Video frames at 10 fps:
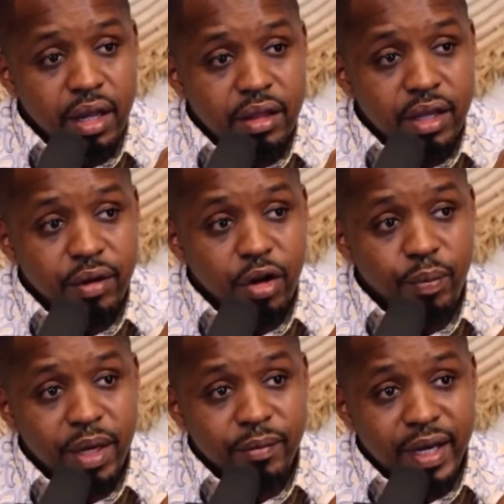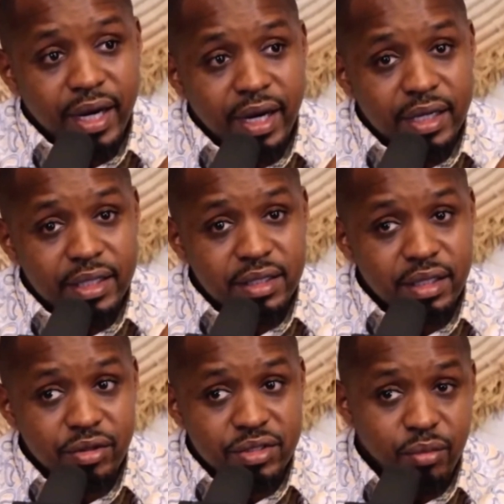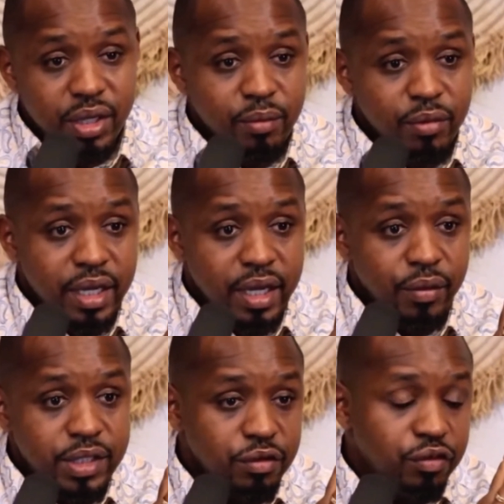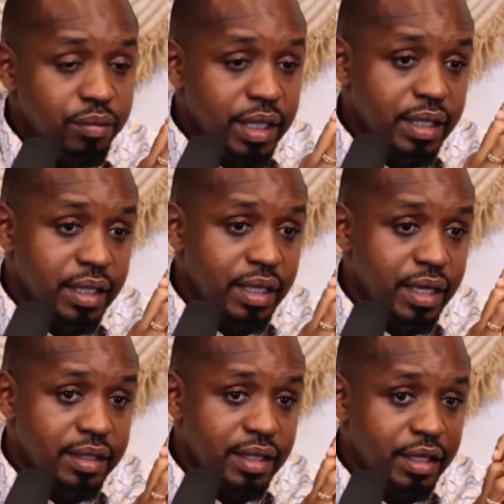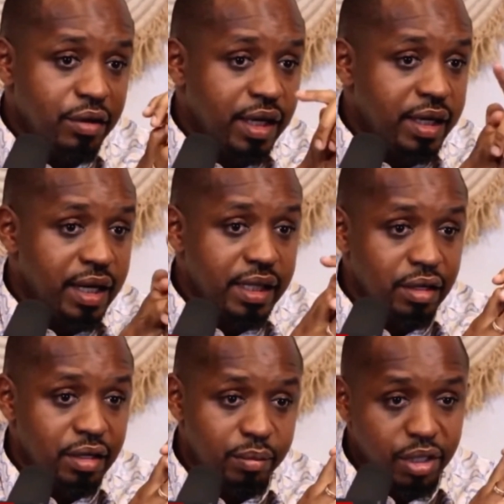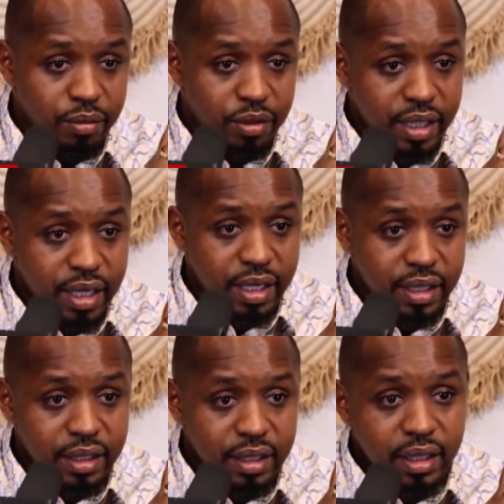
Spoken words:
And then when I opened my eyes, there was a boda boda guy waiting for me. I think they'd already done a deal with the boda boda guy.